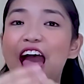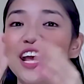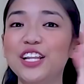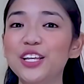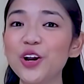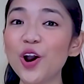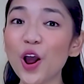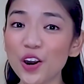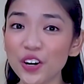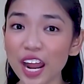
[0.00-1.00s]
And
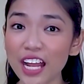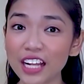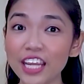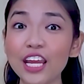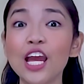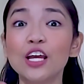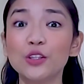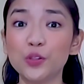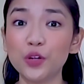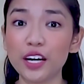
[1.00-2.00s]
you're ready
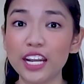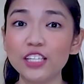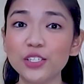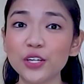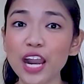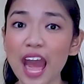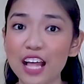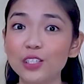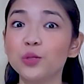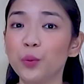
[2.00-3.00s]
to rinse your
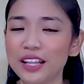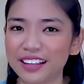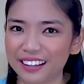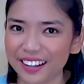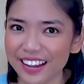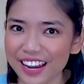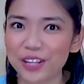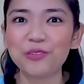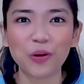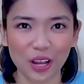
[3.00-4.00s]
hands with
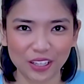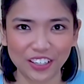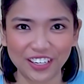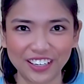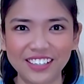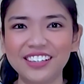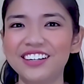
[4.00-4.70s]
clean water.